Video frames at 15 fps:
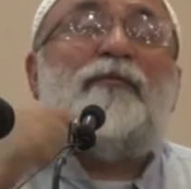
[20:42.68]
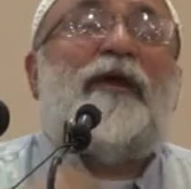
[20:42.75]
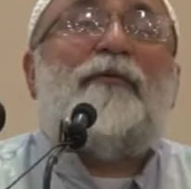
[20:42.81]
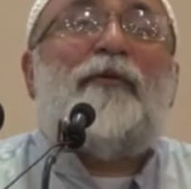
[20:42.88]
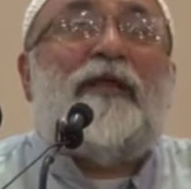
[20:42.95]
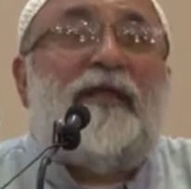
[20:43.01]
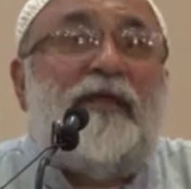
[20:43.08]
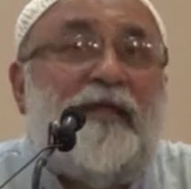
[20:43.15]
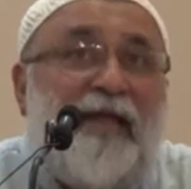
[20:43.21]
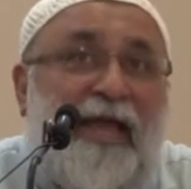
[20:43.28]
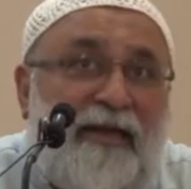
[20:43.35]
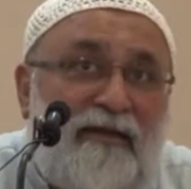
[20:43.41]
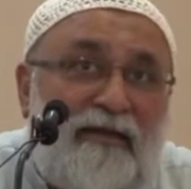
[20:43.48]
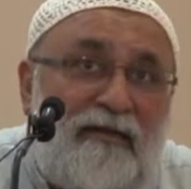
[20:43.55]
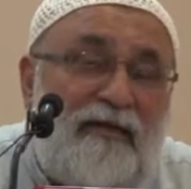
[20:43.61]
when he
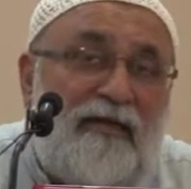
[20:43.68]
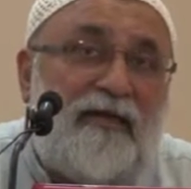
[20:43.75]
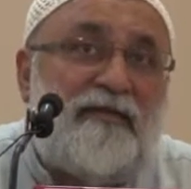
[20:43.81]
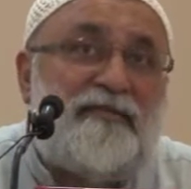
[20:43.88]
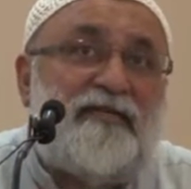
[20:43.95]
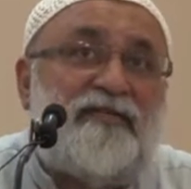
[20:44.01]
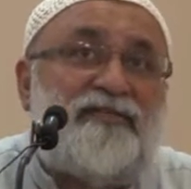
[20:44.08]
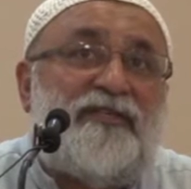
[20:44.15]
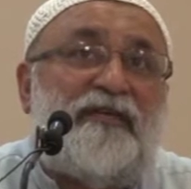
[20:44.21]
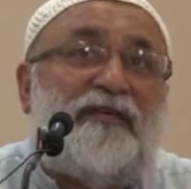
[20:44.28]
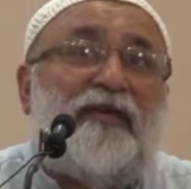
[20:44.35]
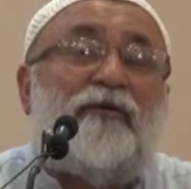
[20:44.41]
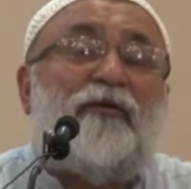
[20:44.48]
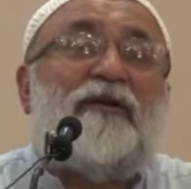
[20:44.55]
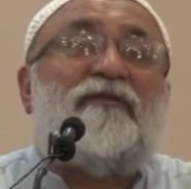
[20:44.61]
landed here in
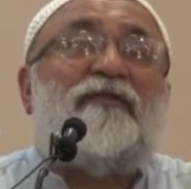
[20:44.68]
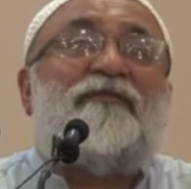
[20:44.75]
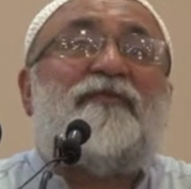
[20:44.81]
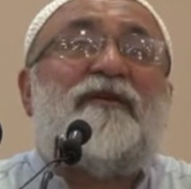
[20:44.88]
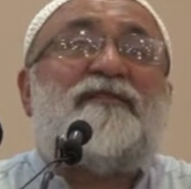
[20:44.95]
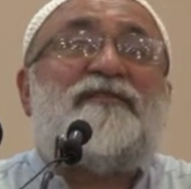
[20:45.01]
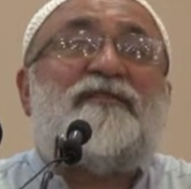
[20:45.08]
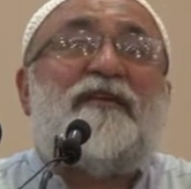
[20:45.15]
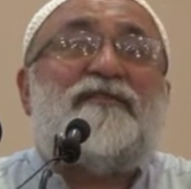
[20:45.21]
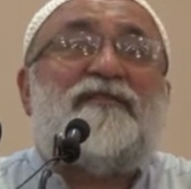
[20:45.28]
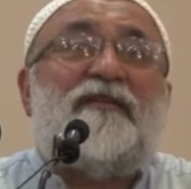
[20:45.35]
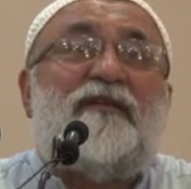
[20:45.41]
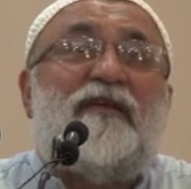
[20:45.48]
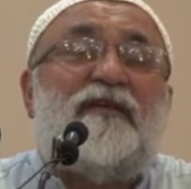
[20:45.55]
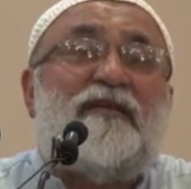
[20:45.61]
Tanzania, one of the first things
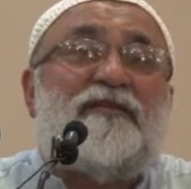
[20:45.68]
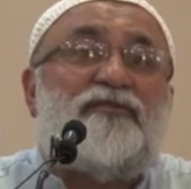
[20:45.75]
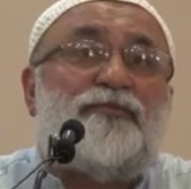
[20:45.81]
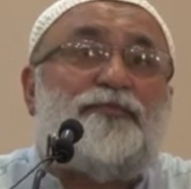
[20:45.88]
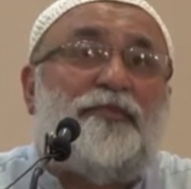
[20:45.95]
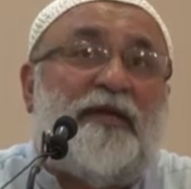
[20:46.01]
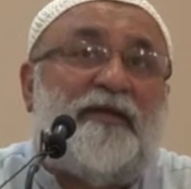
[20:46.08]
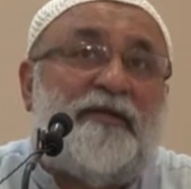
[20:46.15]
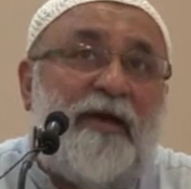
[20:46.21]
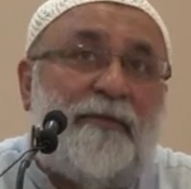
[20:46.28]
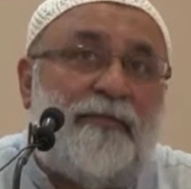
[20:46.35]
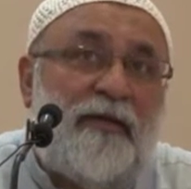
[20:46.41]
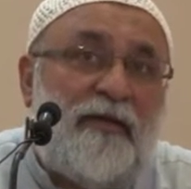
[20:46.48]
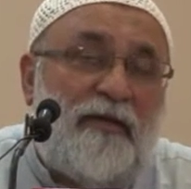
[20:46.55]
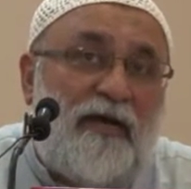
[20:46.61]
he did is picked
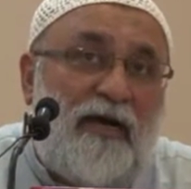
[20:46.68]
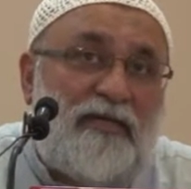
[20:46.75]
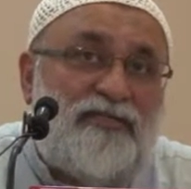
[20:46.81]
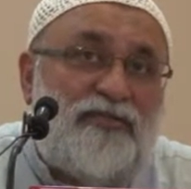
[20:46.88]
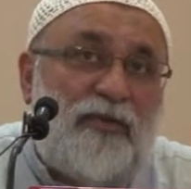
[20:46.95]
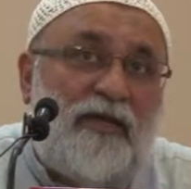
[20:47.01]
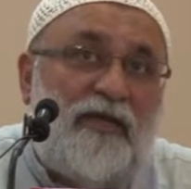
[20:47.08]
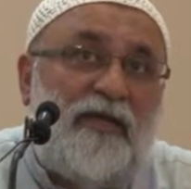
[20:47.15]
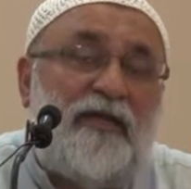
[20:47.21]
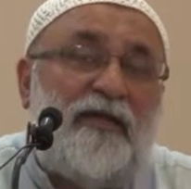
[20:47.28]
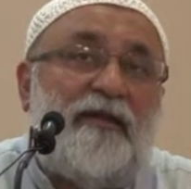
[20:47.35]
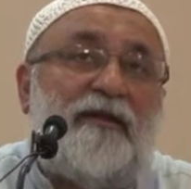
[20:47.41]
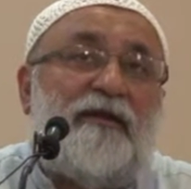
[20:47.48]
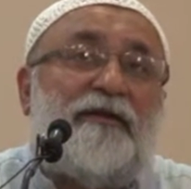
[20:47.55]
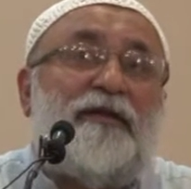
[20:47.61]
up a
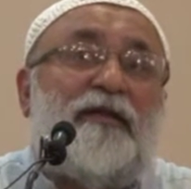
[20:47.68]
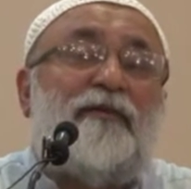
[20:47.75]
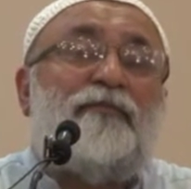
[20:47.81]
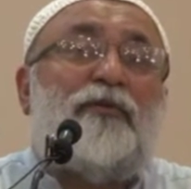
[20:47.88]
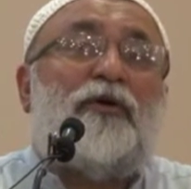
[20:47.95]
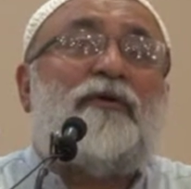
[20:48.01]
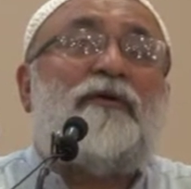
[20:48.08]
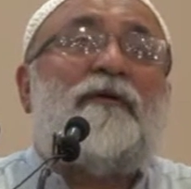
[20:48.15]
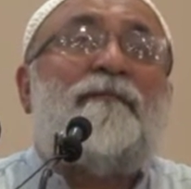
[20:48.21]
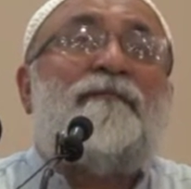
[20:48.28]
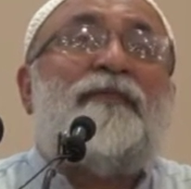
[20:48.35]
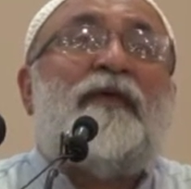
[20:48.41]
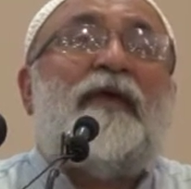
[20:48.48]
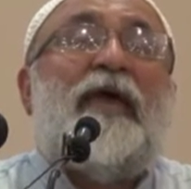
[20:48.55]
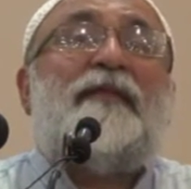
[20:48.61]
Swahili learning book.
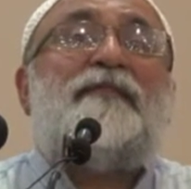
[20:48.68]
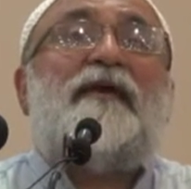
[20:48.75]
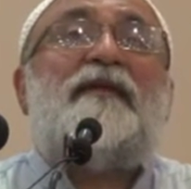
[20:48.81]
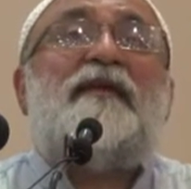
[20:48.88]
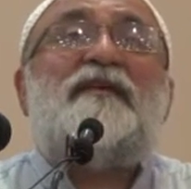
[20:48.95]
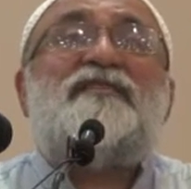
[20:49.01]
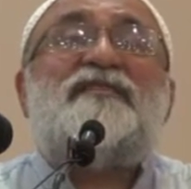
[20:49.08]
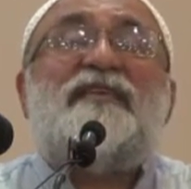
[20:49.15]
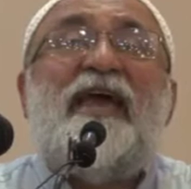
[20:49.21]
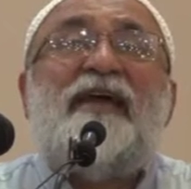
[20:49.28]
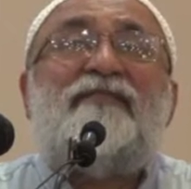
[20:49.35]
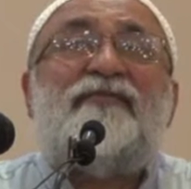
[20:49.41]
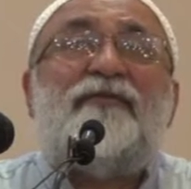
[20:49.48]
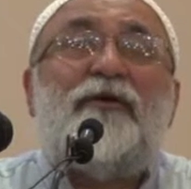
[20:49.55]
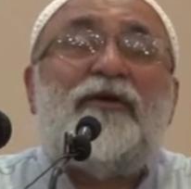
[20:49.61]
And then he
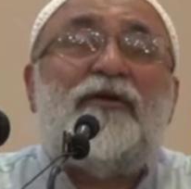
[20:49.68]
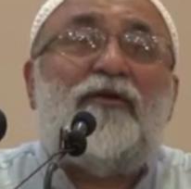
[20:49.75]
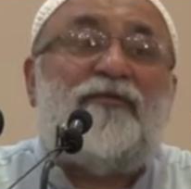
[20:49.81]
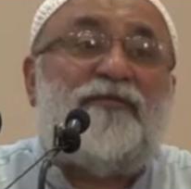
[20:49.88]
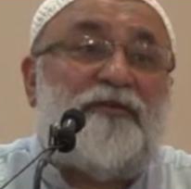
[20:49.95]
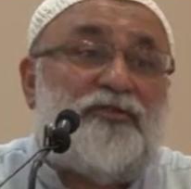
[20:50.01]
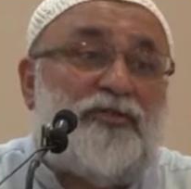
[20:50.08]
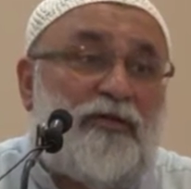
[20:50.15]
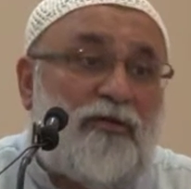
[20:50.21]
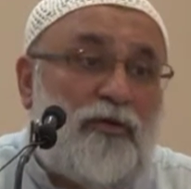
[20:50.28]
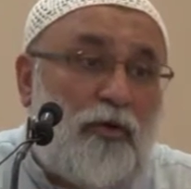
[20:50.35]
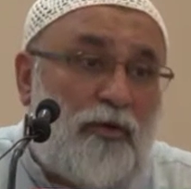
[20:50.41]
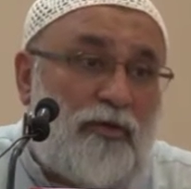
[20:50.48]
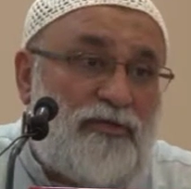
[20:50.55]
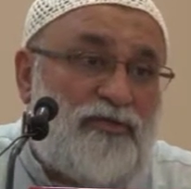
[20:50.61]
sat for an official
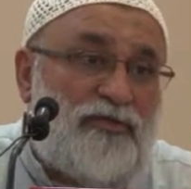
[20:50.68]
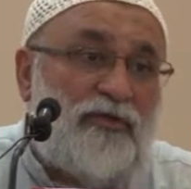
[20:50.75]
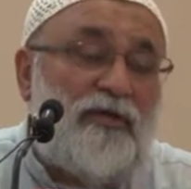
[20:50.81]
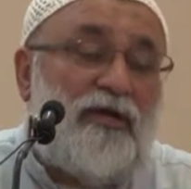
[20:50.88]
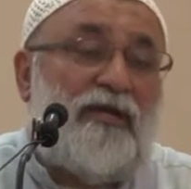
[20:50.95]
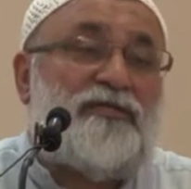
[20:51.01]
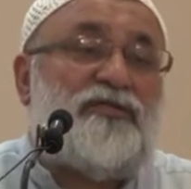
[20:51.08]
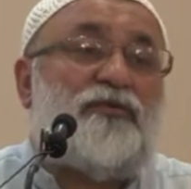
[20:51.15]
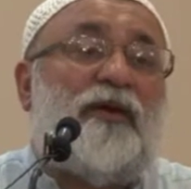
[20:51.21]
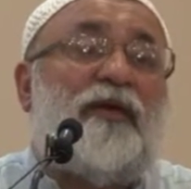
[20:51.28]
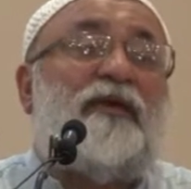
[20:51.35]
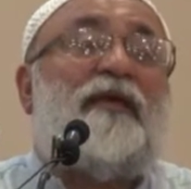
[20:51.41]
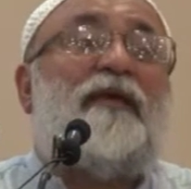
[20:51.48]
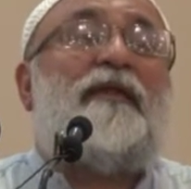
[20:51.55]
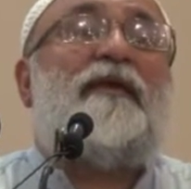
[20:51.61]
course to learn
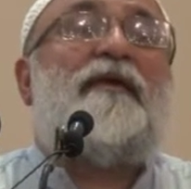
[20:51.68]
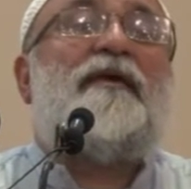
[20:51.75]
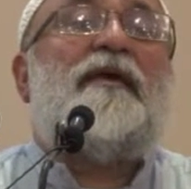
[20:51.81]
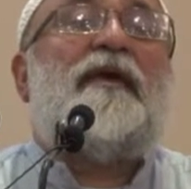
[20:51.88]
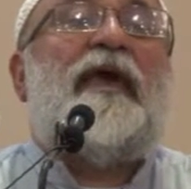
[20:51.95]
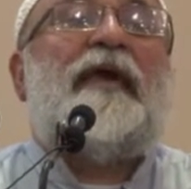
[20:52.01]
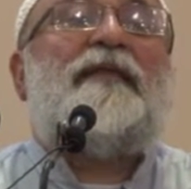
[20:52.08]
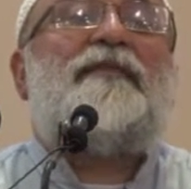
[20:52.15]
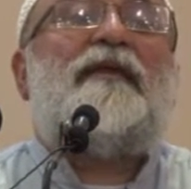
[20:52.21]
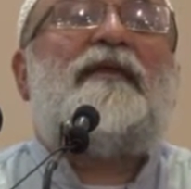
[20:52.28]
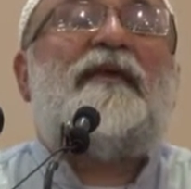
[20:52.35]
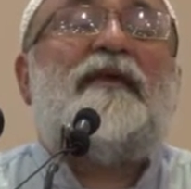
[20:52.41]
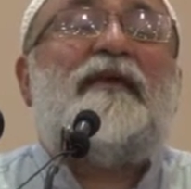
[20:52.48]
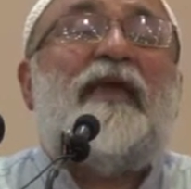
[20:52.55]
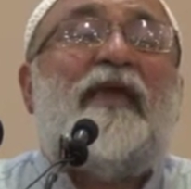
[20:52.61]
Swahili. And then
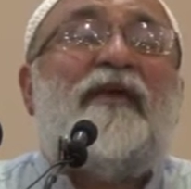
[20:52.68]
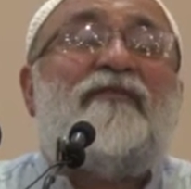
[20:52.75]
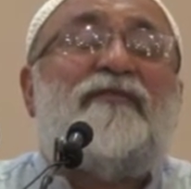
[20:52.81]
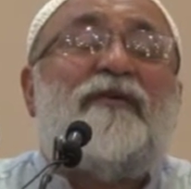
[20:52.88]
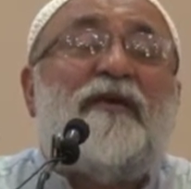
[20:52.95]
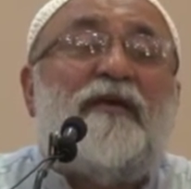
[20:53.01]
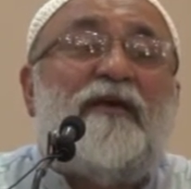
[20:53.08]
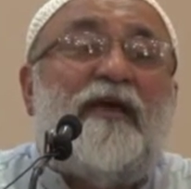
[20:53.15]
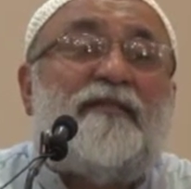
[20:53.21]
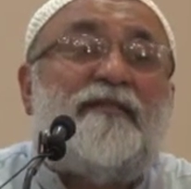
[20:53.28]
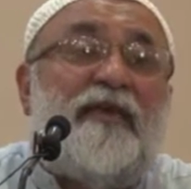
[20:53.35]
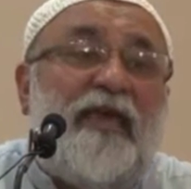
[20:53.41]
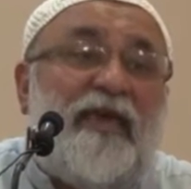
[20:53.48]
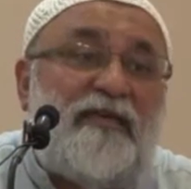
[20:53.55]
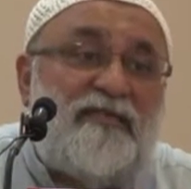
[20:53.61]
he gave
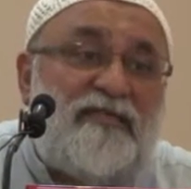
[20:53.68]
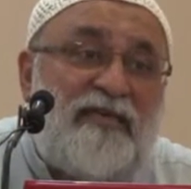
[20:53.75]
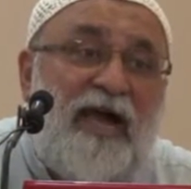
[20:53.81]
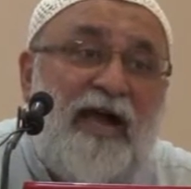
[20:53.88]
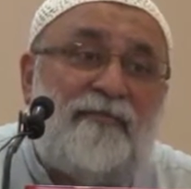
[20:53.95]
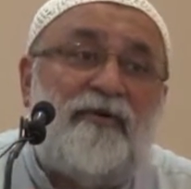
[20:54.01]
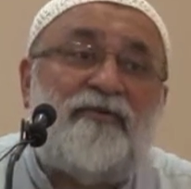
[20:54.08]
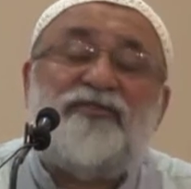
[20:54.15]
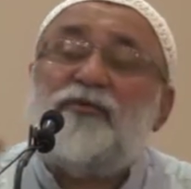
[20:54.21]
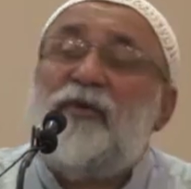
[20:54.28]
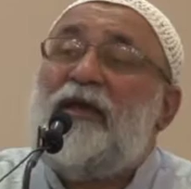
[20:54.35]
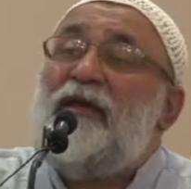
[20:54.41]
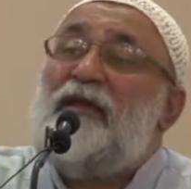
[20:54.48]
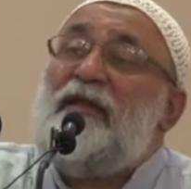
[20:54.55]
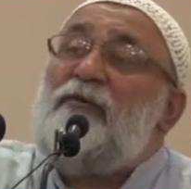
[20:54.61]
the exam of
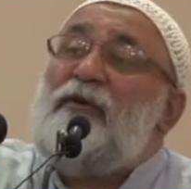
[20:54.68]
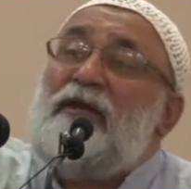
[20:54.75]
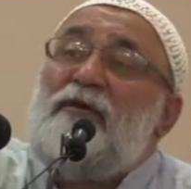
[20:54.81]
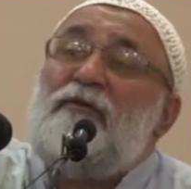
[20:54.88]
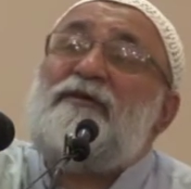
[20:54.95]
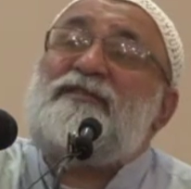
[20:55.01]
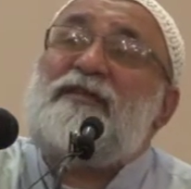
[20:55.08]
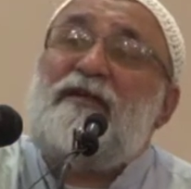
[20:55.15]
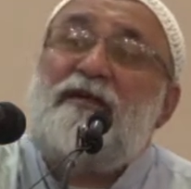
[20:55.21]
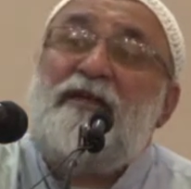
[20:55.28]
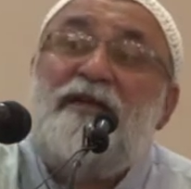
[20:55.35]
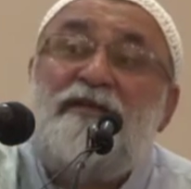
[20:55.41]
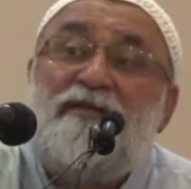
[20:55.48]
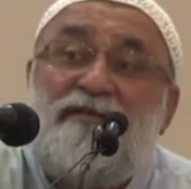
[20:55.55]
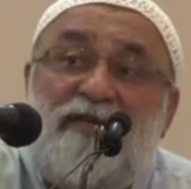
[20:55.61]
Swahili when he was in
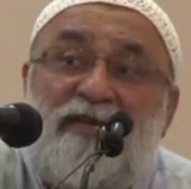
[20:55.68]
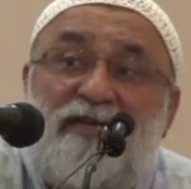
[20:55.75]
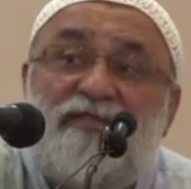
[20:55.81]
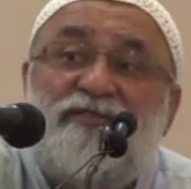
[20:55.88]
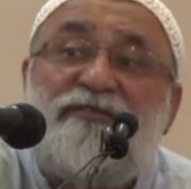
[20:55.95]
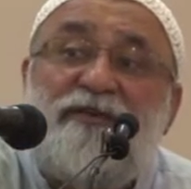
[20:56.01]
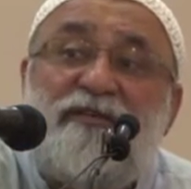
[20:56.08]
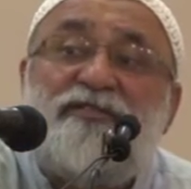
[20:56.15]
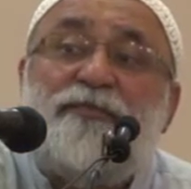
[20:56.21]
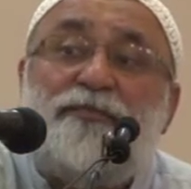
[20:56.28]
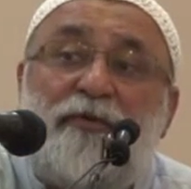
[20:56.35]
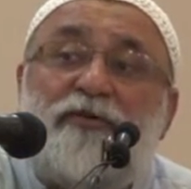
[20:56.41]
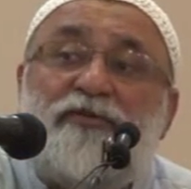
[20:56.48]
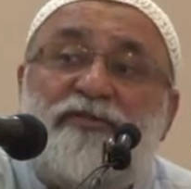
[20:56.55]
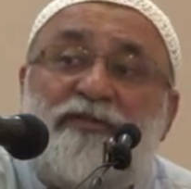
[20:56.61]
Lindi, his first
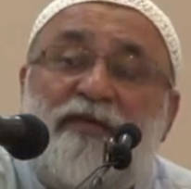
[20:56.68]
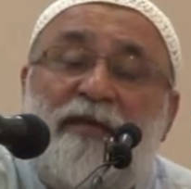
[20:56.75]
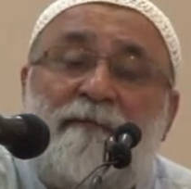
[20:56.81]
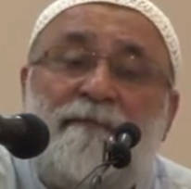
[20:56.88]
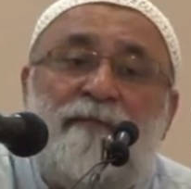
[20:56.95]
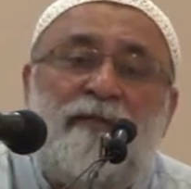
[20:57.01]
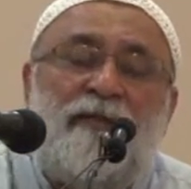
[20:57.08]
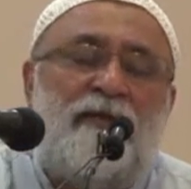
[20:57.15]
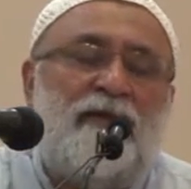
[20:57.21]
posting.